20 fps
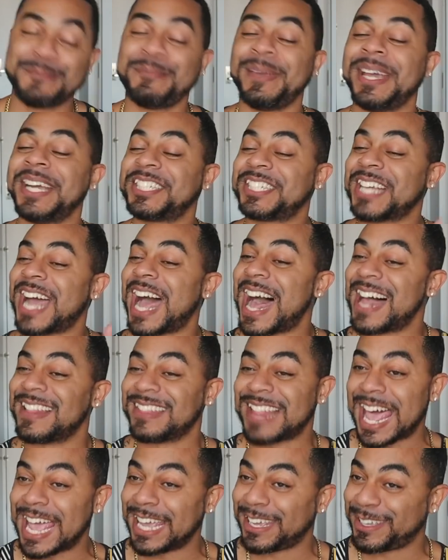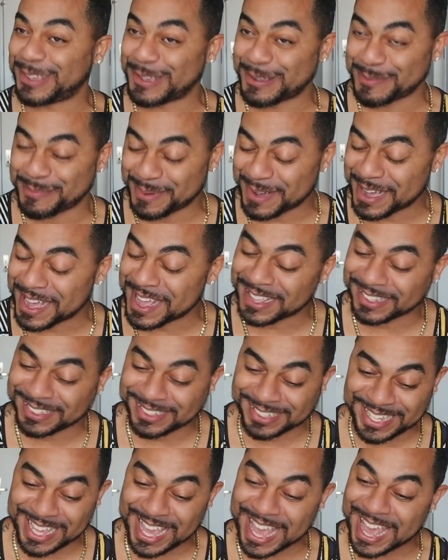LaMisha, I like you, but
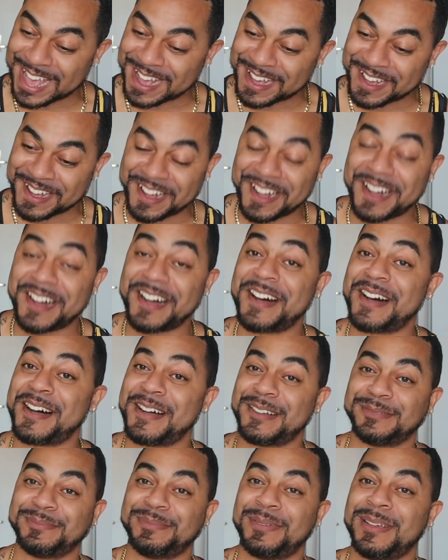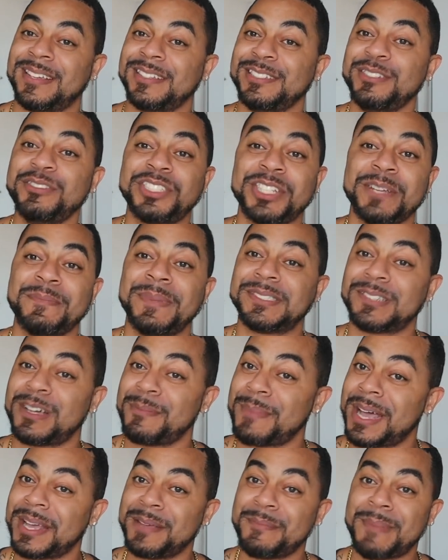yeah, um, you shouldn't be talking
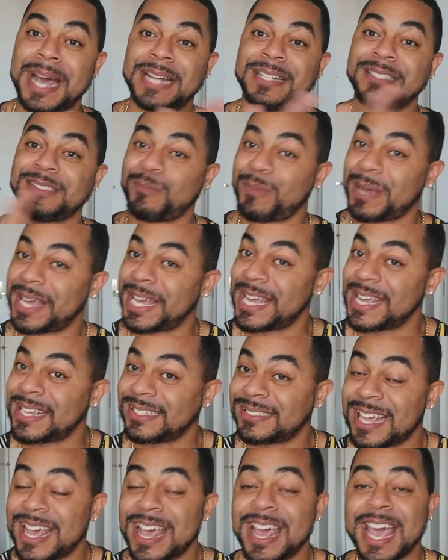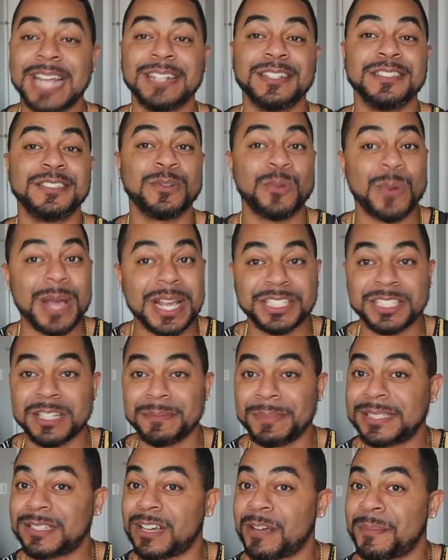about anybody's wigs, and the twins shouldn't
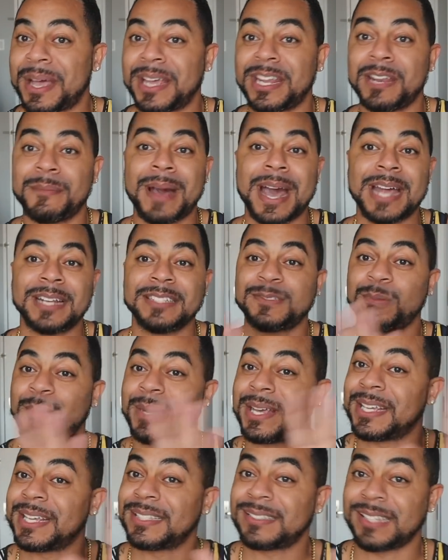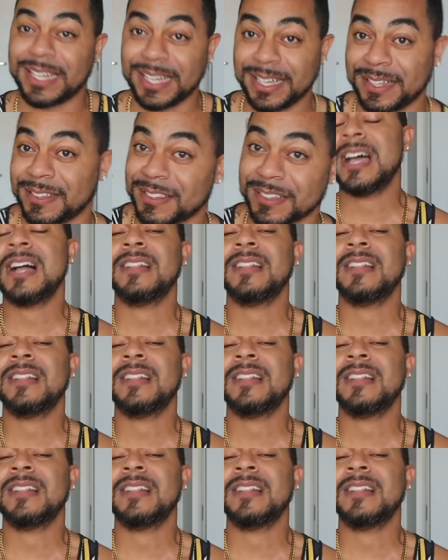be talking about anybody's wigs either.